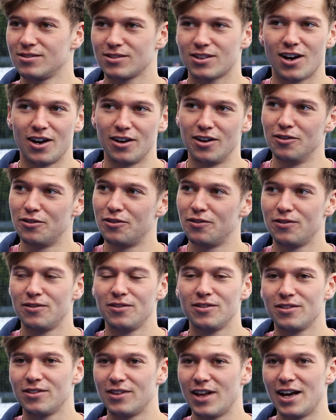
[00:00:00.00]
kind of
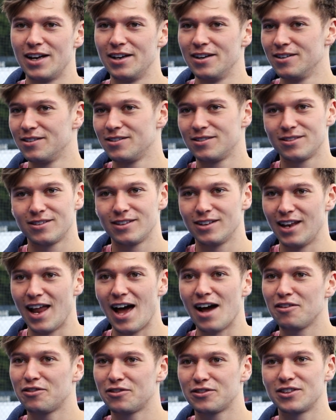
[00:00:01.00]
then
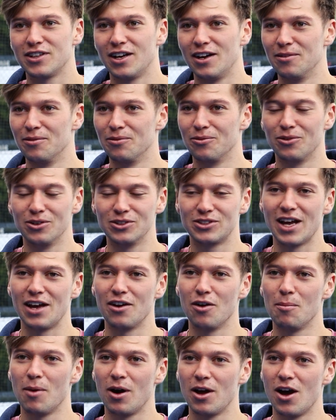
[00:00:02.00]
left and was then
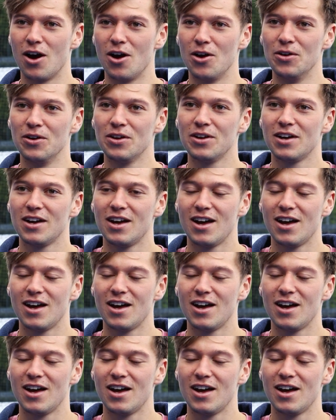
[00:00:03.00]
on my own.